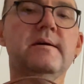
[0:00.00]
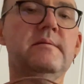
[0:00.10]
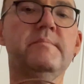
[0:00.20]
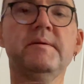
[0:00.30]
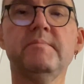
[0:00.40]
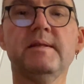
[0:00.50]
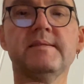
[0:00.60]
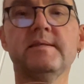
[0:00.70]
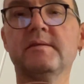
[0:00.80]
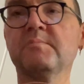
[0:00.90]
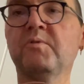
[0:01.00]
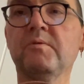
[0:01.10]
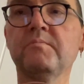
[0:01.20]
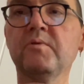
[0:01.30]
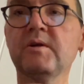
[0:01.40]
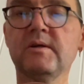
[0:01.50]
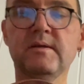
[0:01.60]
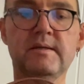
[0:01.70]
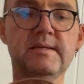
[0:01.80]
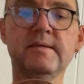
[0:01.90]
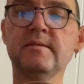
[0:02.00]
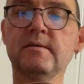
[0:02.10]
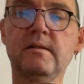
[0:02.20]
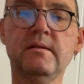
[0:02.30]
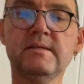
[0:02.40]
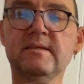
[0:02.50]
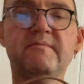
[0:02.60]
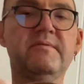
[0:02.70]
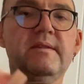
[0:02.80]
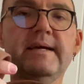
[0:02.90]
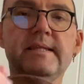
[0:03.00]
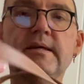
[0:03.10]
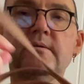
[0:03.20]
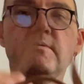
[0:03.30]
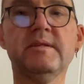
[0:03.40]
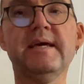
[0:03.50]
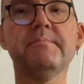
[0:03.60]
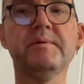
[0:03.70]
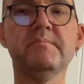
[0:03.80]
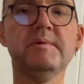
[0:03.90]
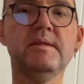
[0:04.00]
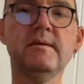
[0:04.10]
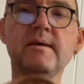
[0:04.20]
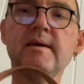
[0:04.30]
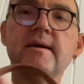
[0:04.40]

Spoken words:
and maybe let's say a small book, Kindle, something like that, or an iPad mini.